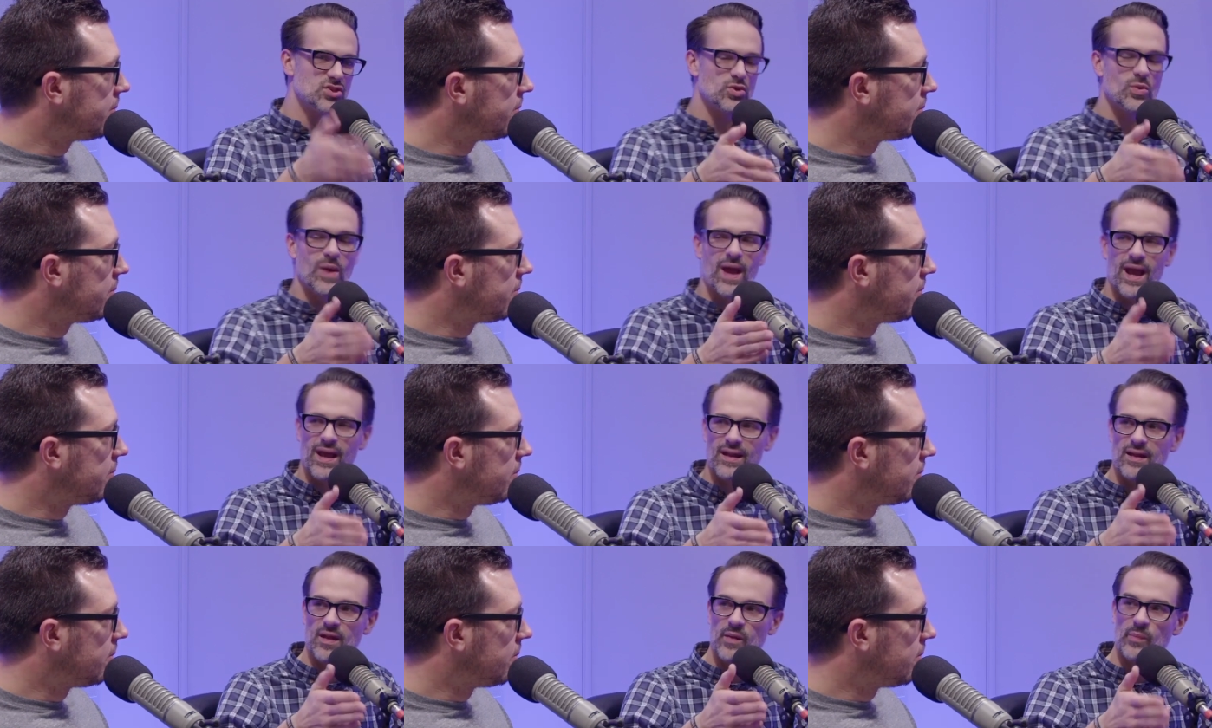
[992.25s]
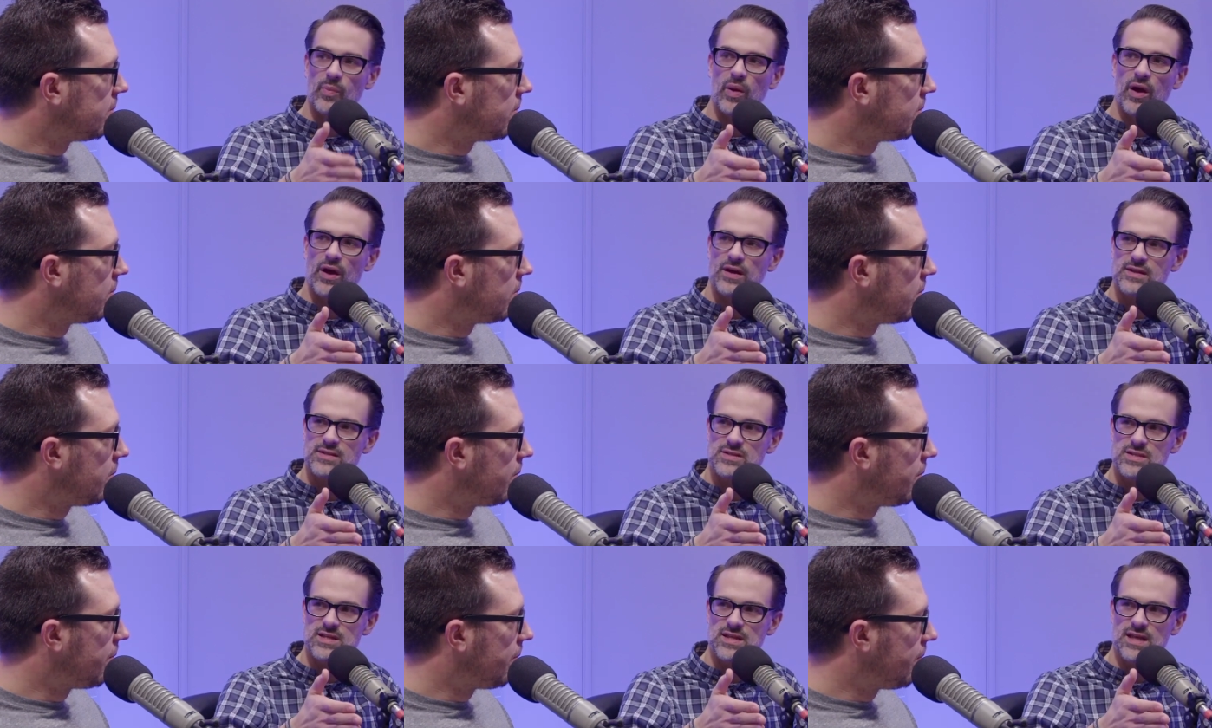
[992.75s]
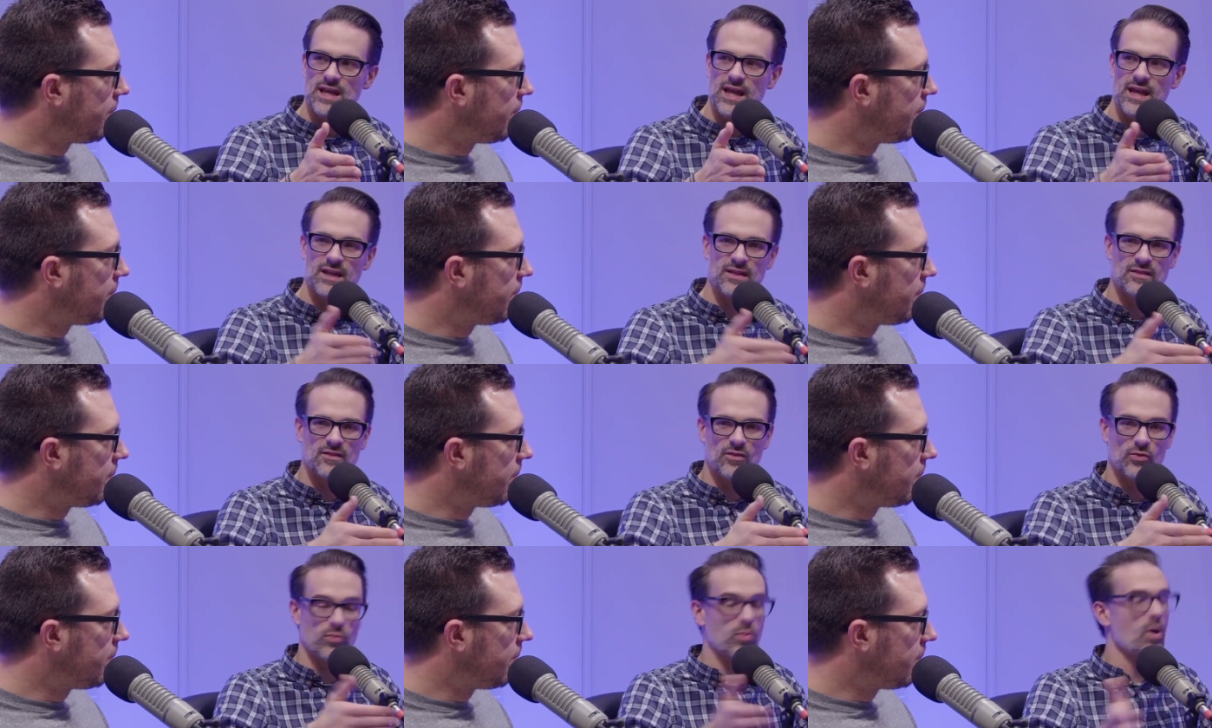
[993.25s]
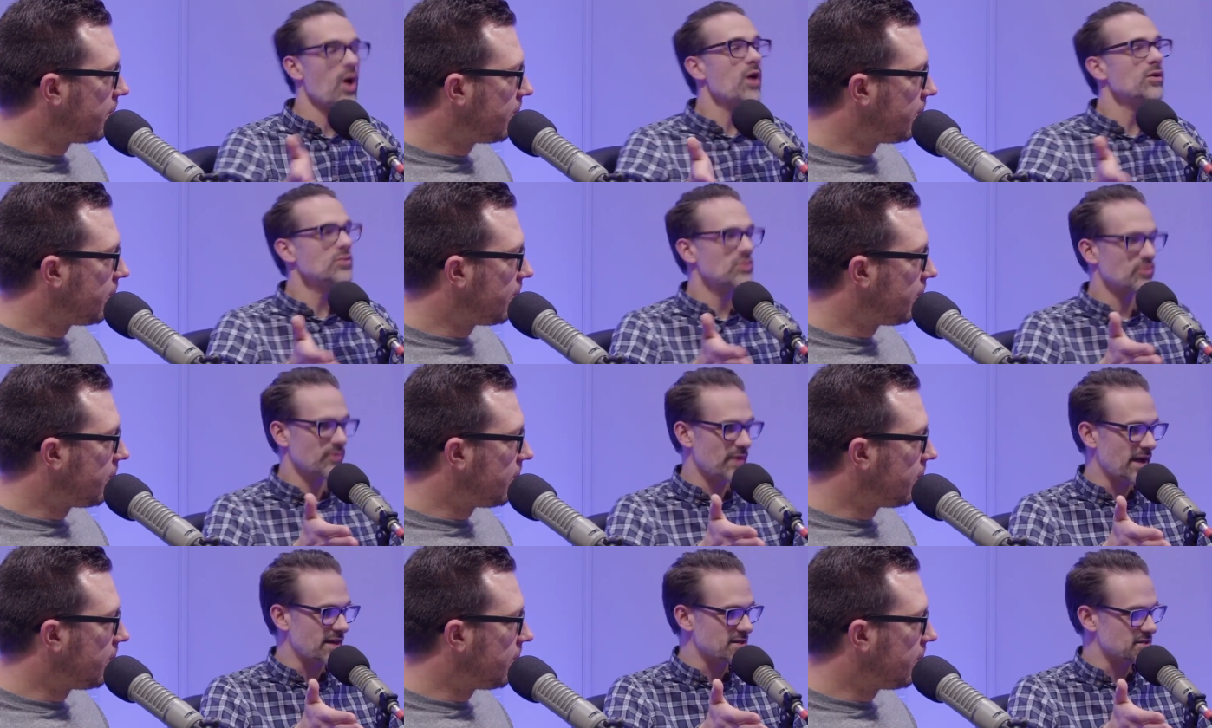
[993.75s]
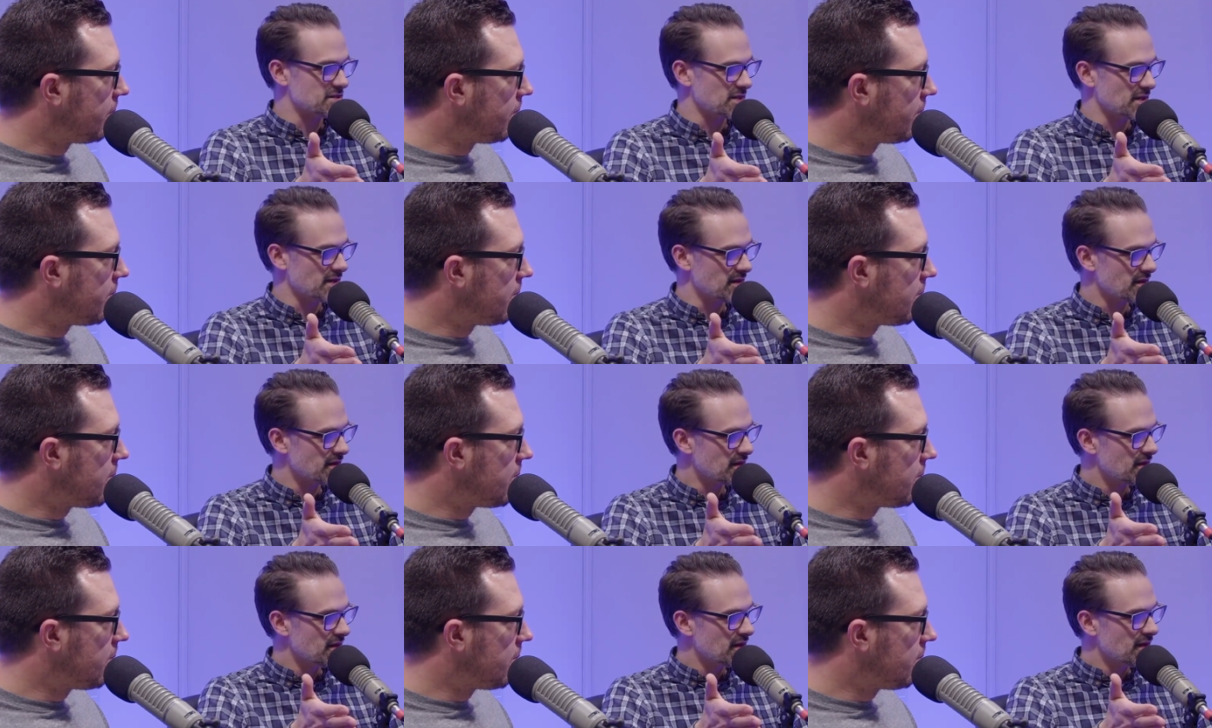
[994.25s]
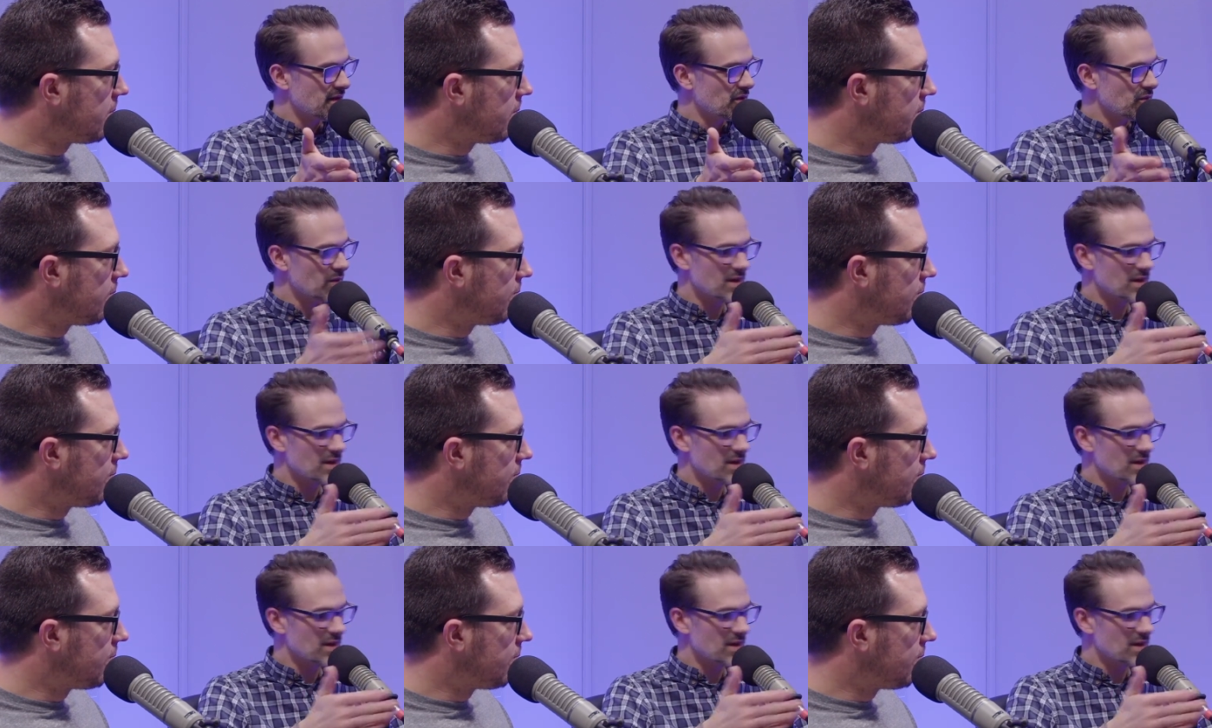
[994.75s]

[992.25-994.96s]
Speaker 1: handed punch in the wrong direction. Right.